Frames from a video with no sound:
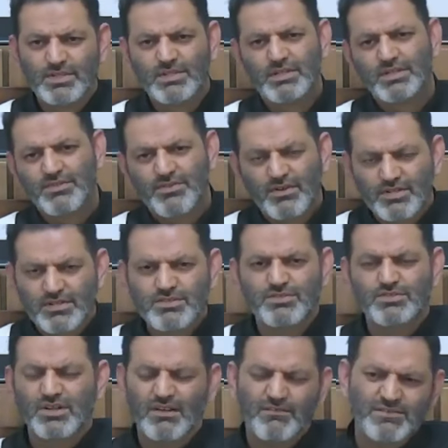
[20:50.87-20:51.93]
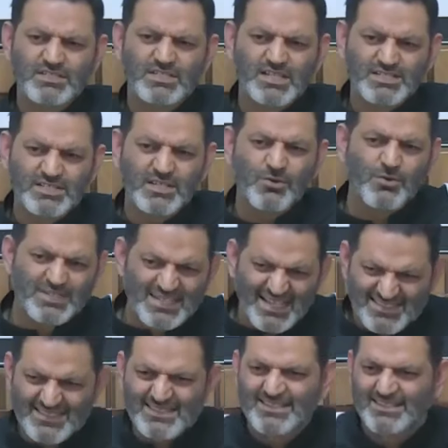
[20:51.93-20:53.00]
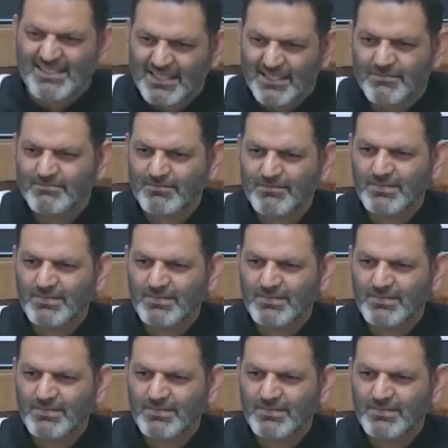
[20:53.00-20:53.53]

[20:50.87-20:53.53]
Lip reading: he thought, you have such an audacity.